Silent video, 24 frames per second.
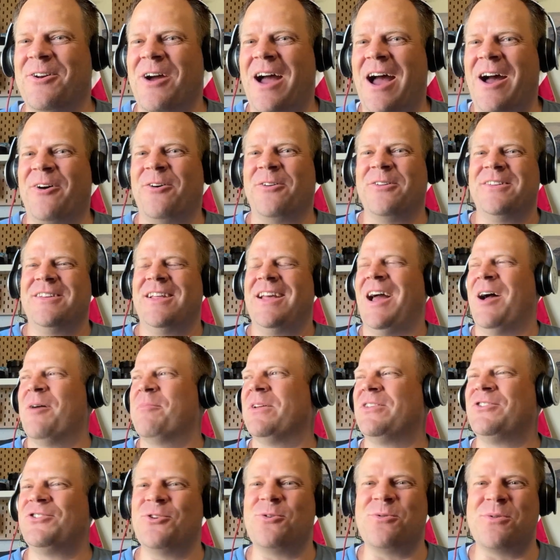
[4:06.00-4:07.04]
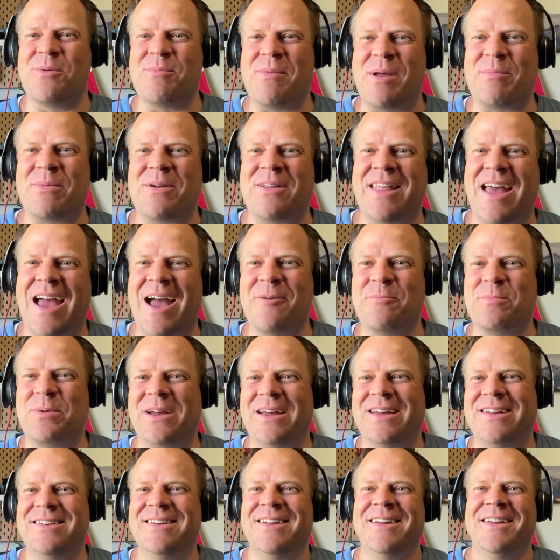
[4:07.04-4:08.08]
know how much you remember that,
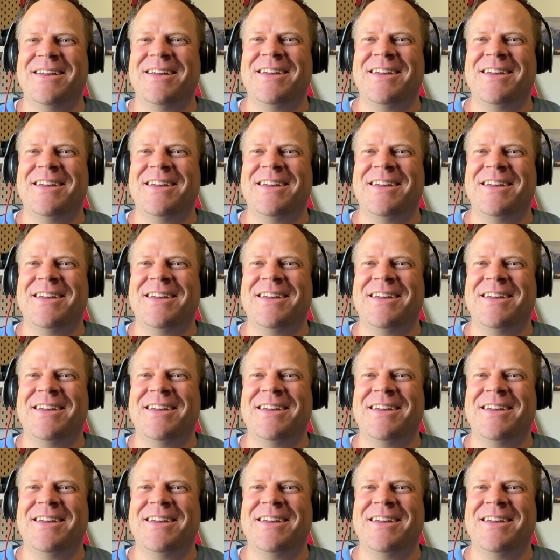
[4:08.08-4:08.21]
but